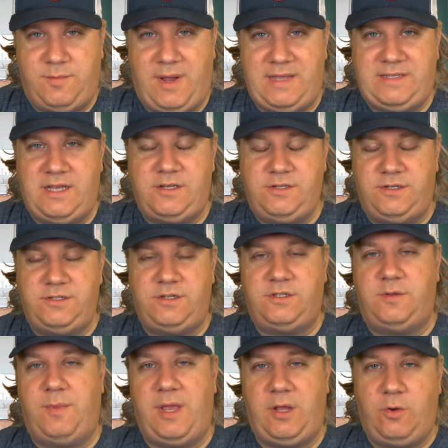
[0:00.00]
My intention is just
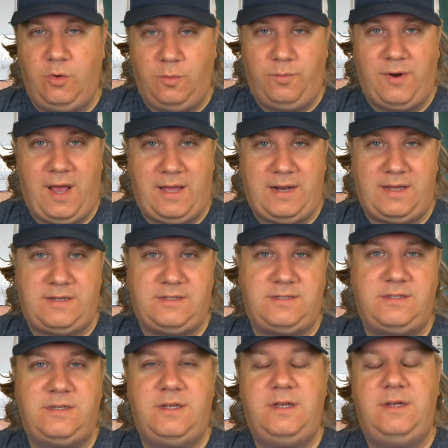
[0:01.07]
to make cool products